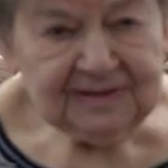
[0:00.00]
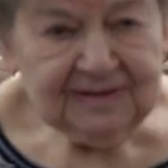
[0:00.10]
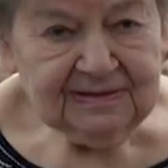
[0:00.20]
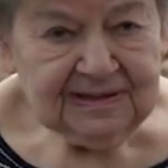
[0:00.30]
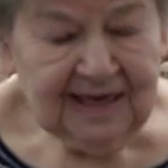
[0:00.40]
to
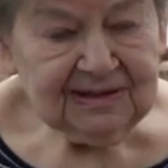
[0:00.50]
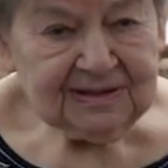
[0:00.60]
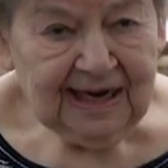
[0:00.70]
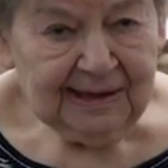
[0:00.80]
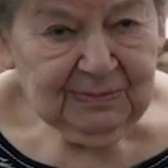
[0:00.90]

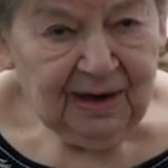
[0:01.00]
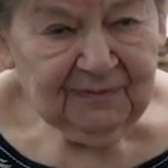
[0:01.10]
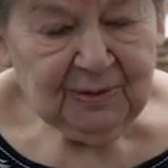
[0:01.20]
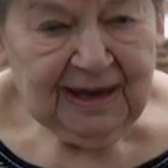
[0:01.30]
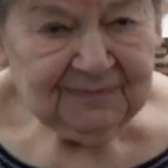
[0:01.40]
take time
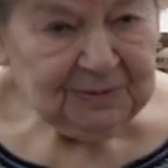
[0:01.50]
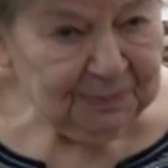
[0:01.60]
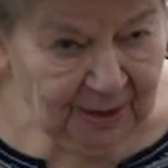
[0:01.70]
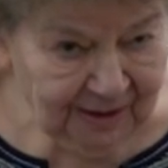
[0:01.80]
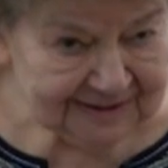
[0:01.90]
off, we have to
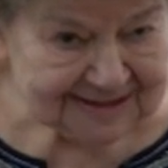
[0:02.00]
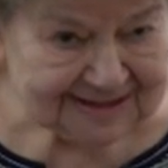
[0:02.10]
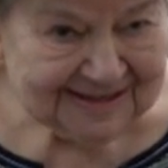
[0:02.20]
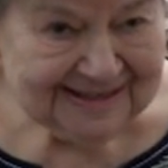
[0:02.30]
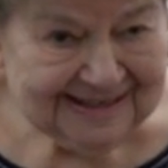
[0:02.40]

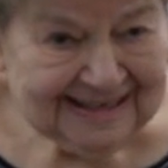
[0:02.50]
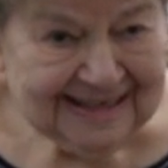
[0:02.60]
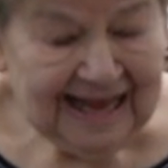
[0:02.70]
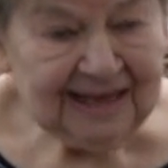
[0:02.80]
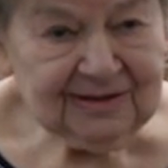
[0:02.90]
pause
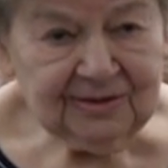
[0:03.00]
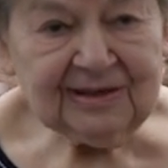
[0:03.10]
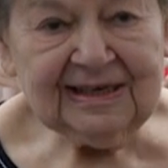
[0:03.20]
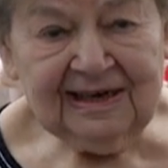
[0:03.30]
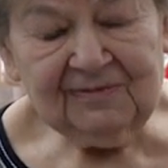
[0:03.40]
and
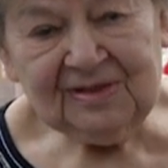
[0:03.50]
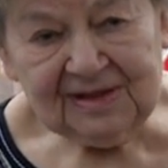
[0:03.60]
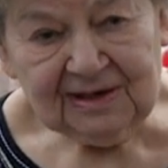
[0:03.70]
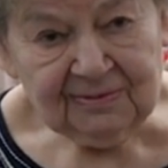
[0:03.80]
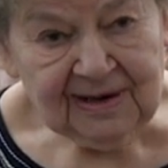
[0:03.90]
look at
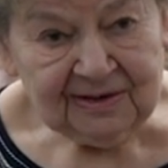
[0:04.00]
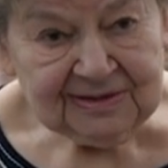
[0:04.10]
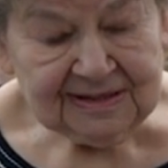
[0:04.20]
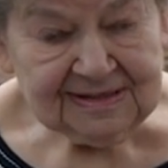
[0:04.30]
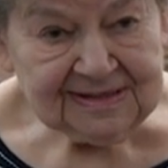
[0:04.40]
everything
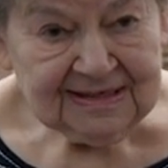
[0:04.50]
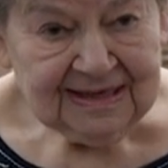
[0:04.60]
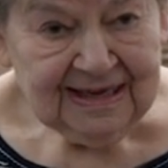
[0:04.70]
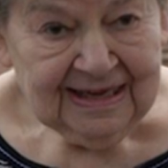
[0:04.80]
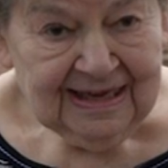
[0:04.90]
around us.
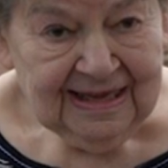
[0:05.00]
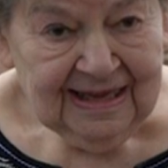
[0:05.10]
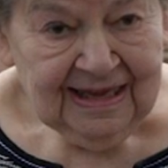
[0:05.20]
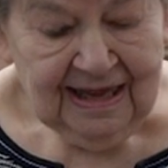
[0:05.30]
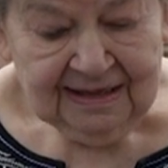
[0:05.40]

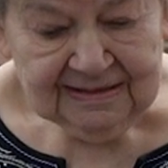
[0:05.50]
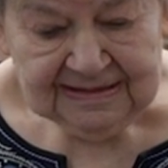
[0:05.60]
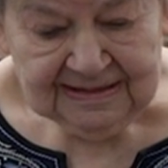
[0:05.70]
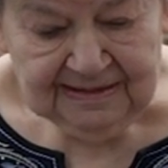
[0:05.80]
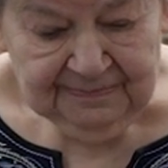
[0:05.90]
And
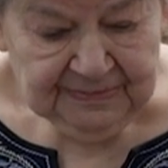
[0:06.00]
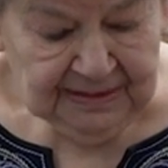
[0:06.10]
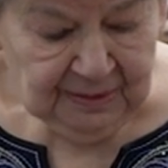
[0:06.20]
um,